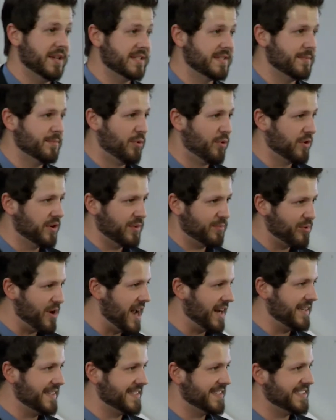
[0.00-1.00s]
it's important to
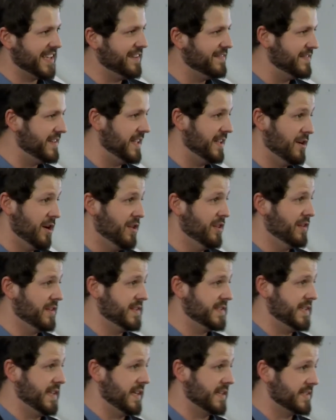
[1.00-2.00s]
practice safety and all
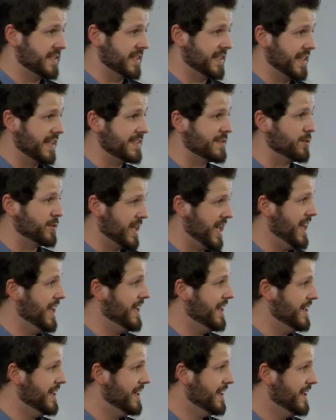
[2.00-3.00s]
these things. Like, that's
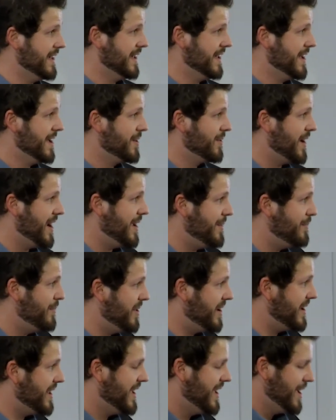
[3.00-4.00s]
okay, right?
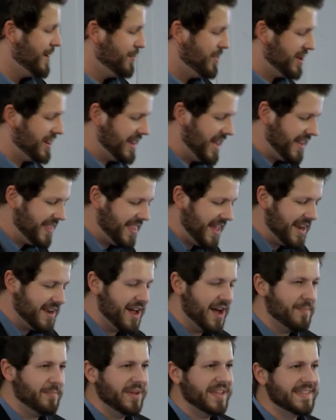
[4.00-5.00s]
But, but let that
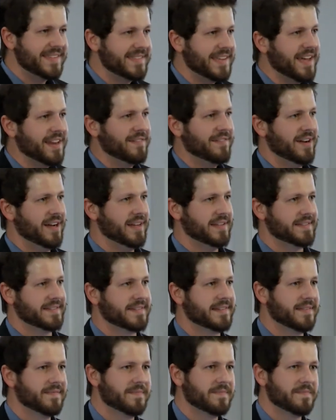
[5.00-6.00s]
not be said of
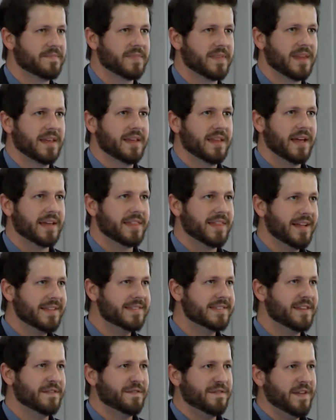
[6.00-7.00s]
us. Like,
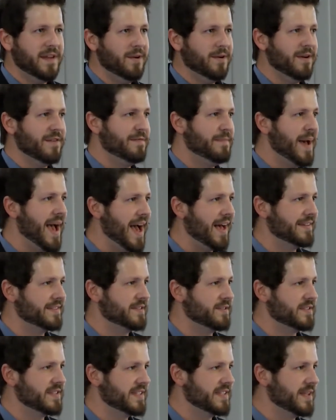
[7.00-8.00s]
that's the fear of
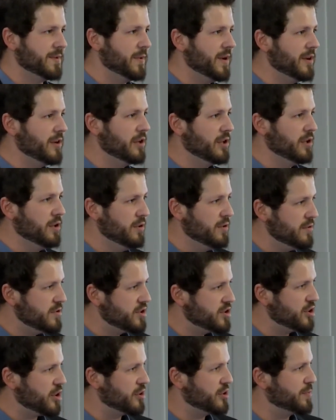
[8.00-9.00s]
pastors, is that we would lose
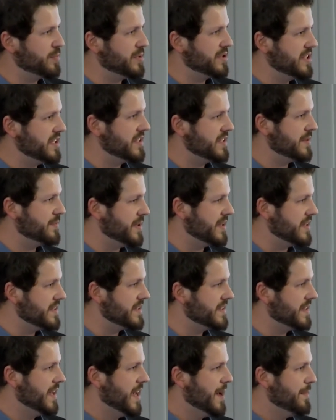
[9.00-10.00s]
church
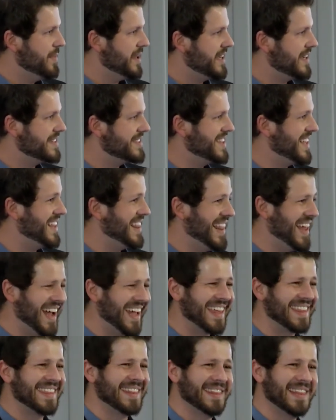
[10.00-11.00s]
participants because they
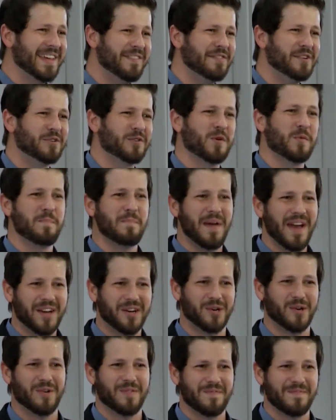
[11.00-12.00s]
like the living room
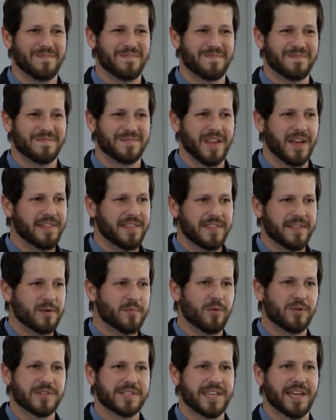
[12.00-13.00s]
better. Not that they're
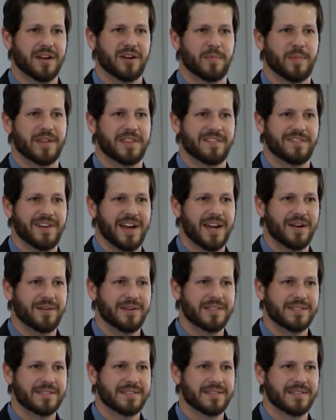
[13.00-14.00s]
more scared about the
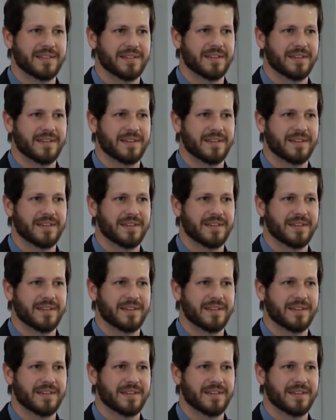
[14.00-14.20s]
virus,